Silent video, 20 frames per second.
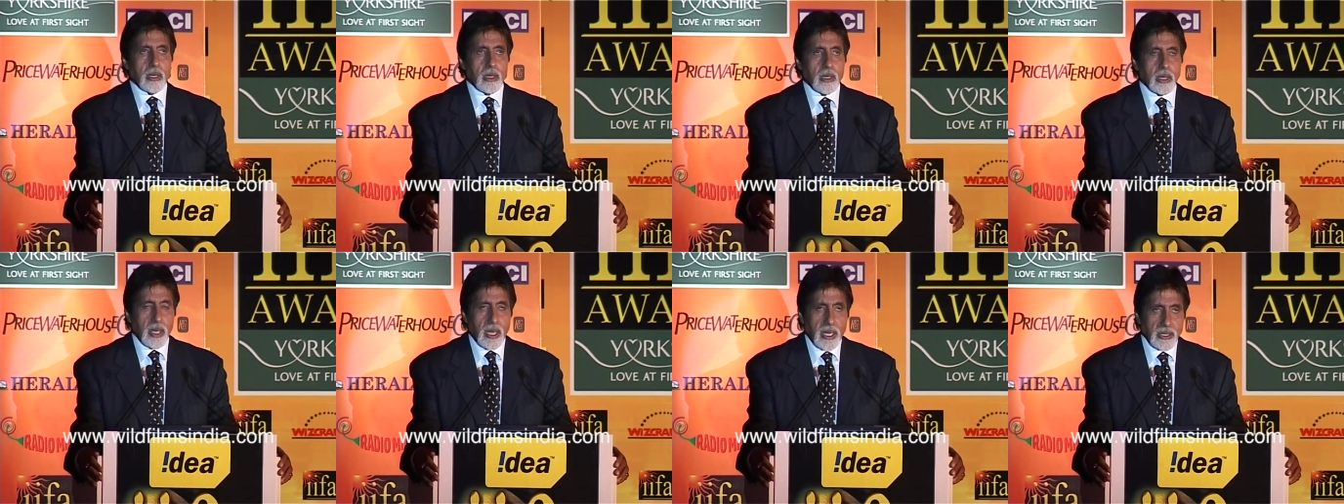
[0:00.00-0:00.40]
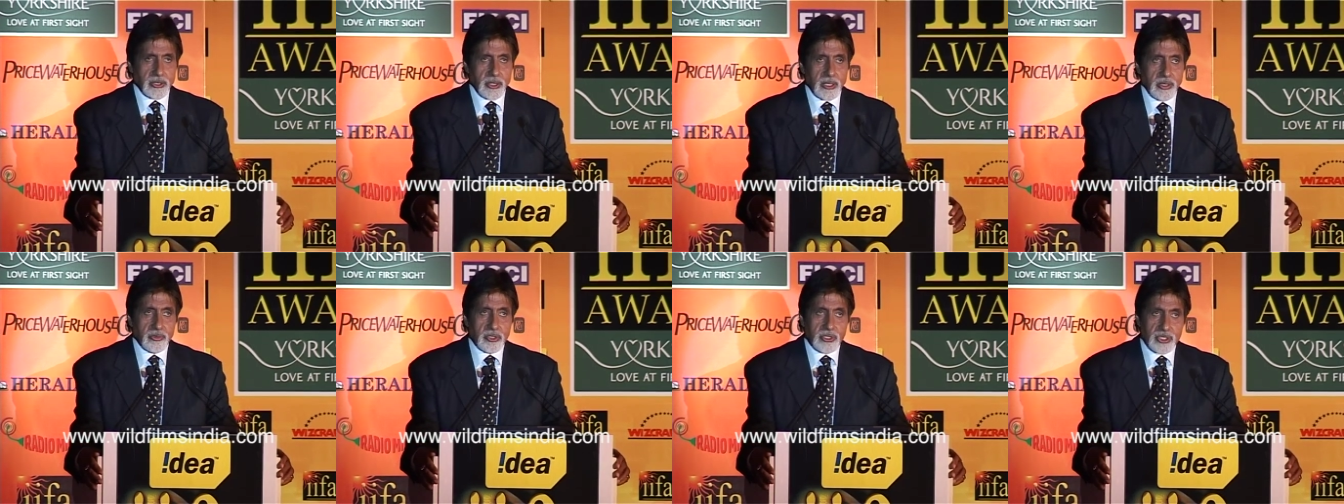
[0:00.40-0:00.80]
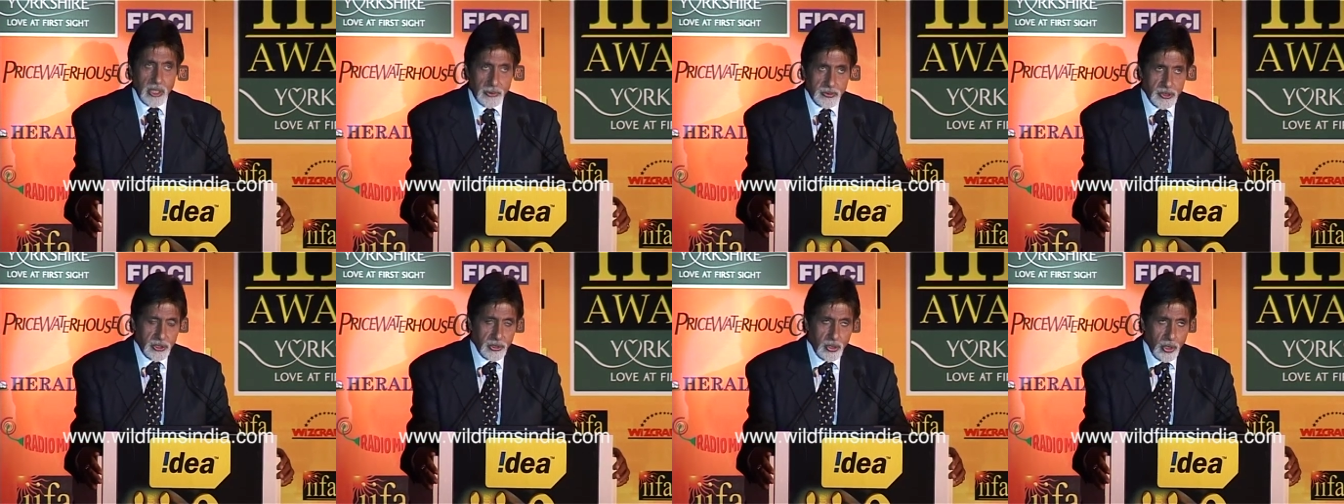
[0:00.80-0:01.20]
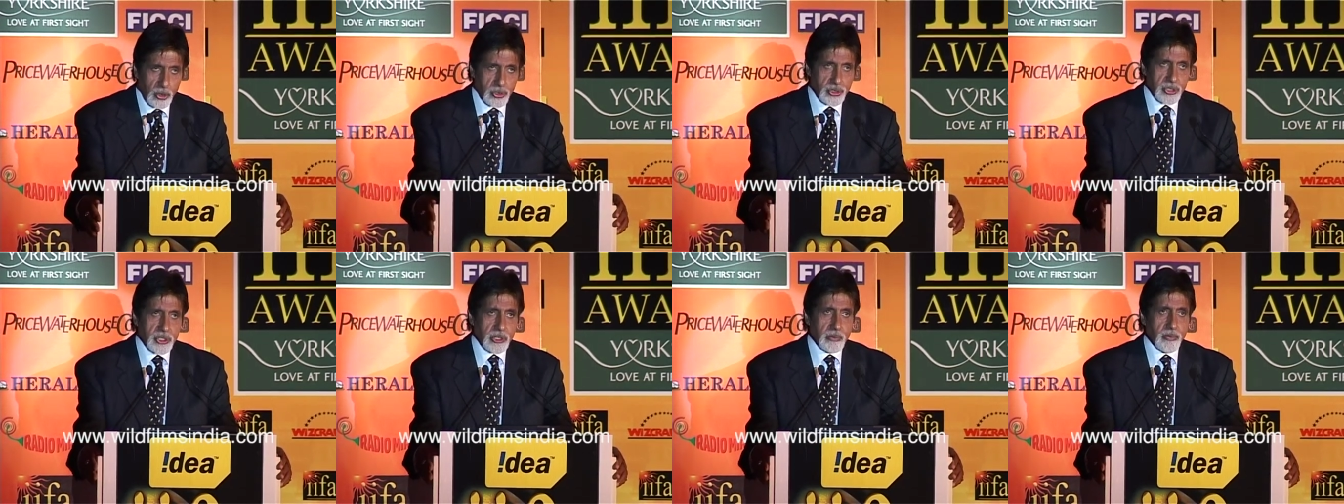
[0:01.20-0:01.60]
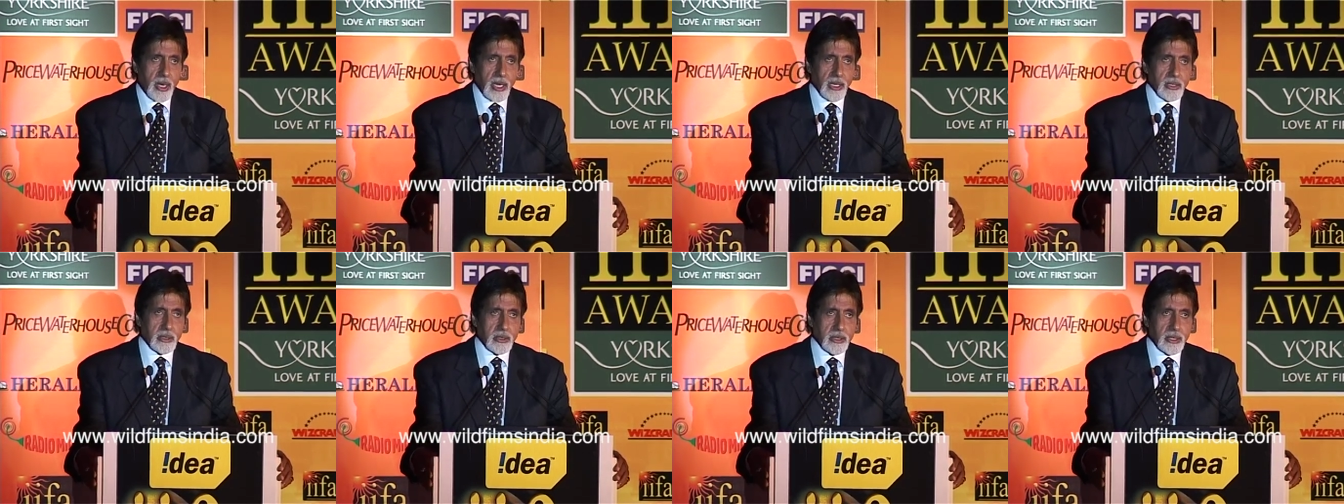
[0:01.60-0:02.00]
uh, at a reception hosted
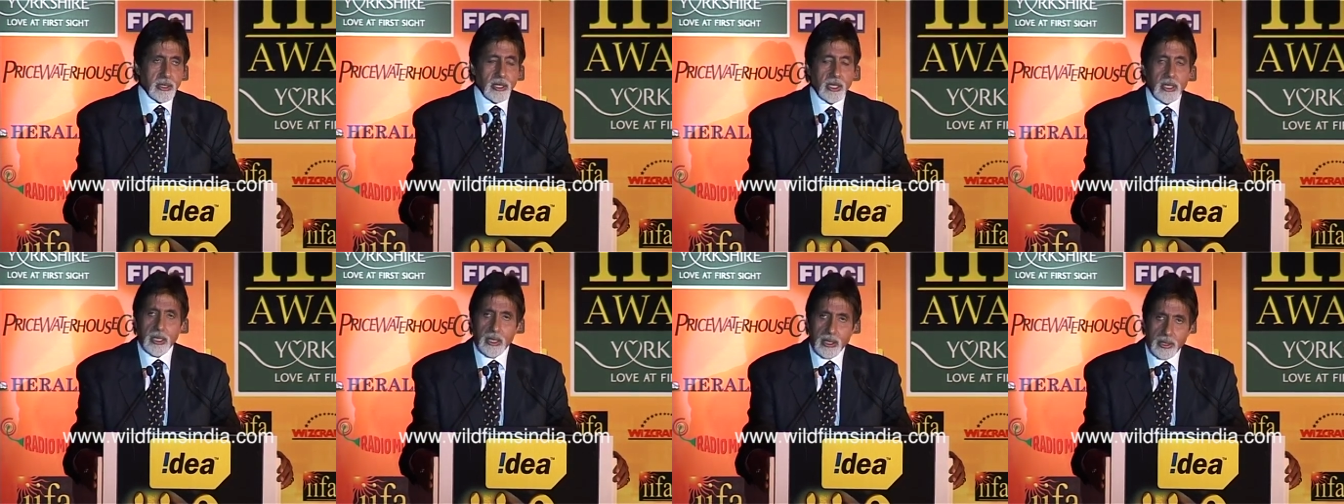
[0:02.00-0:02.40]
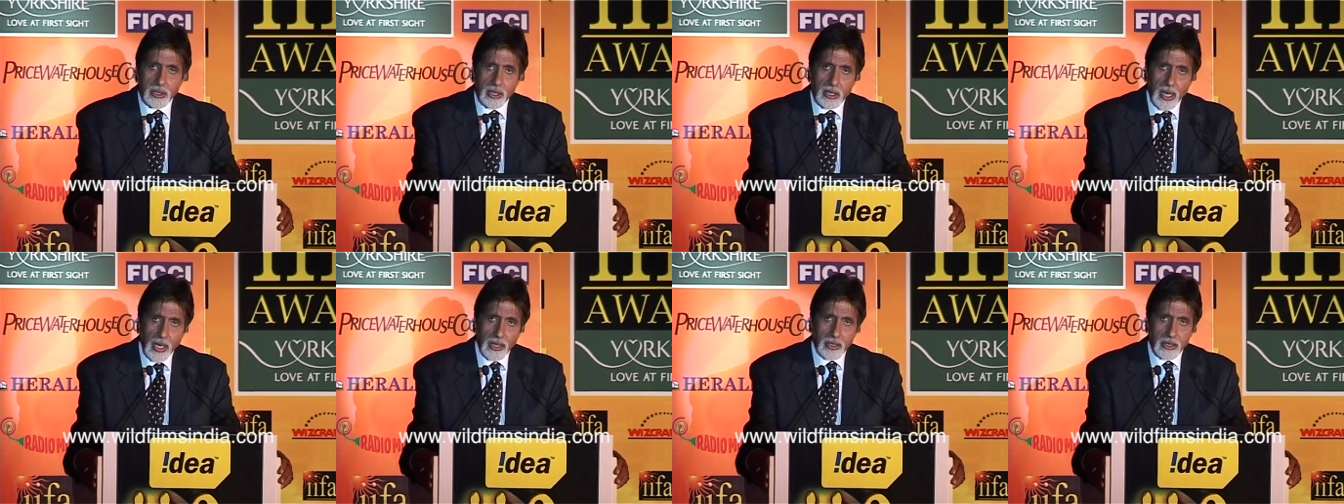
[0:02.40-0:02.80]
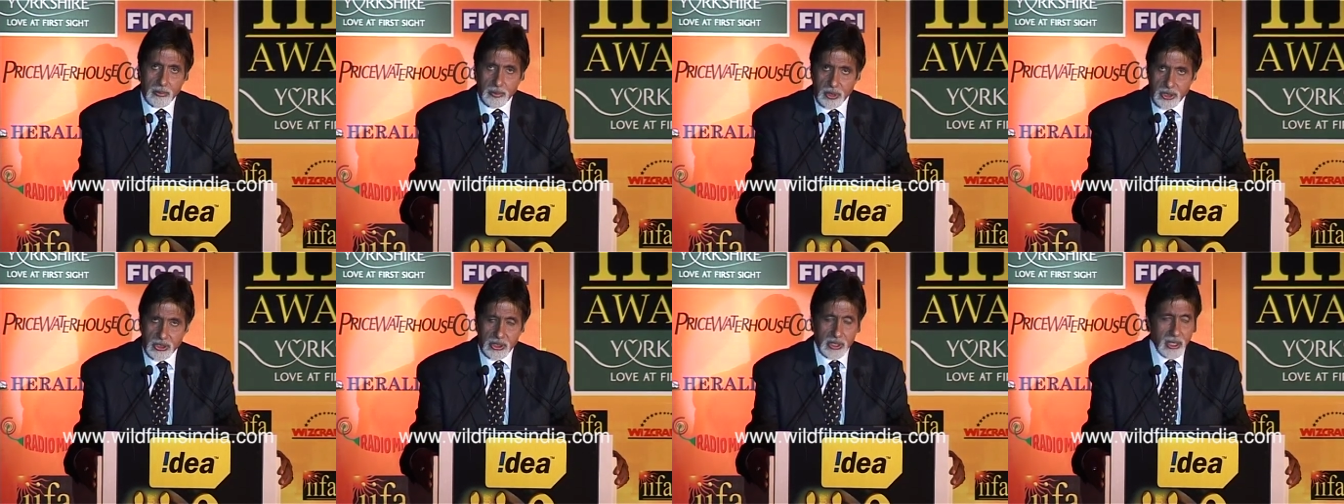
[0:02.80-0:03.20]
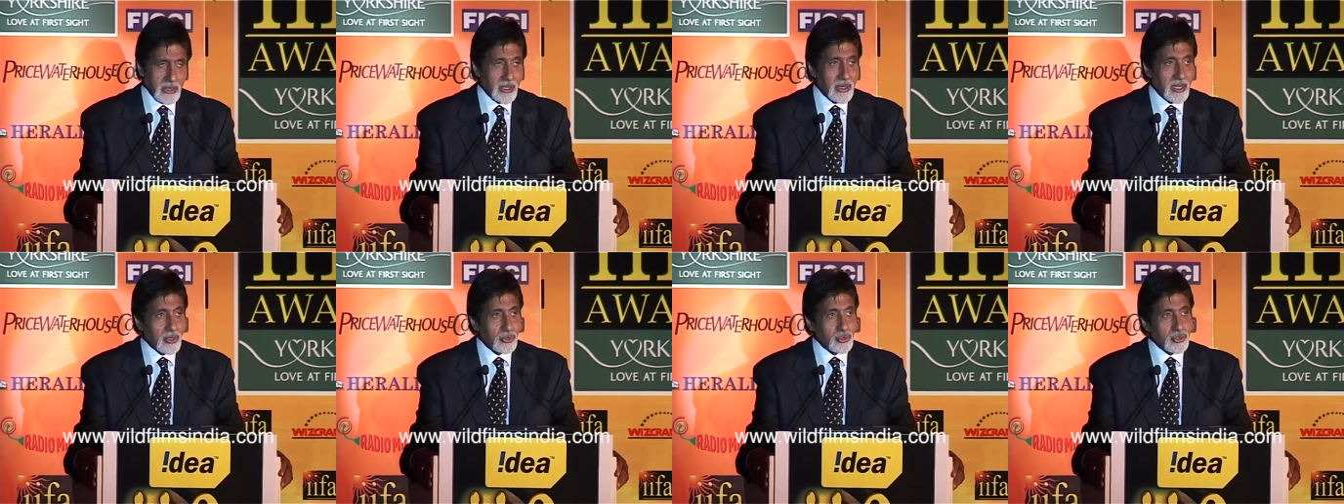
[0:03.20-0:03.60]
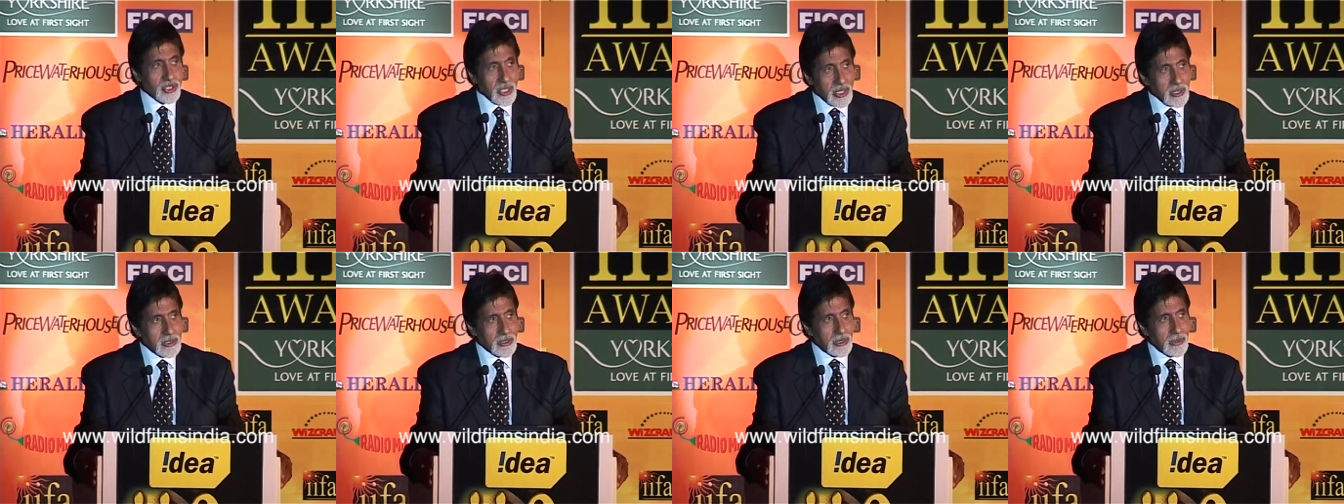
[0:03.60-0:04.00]
by the Indian High Commission at Nehru
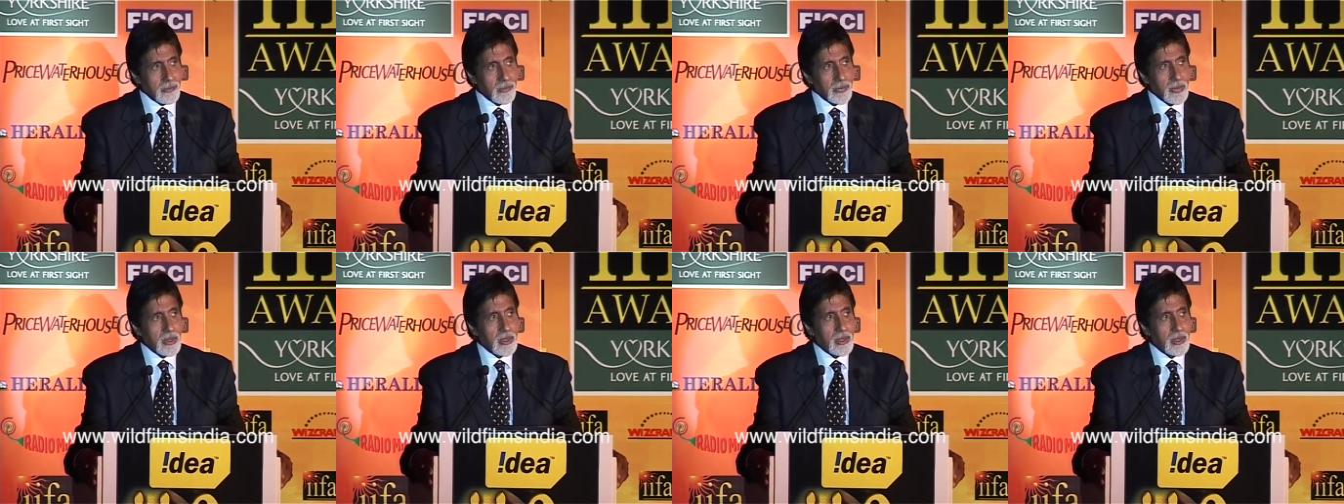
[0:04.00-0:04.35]
Center.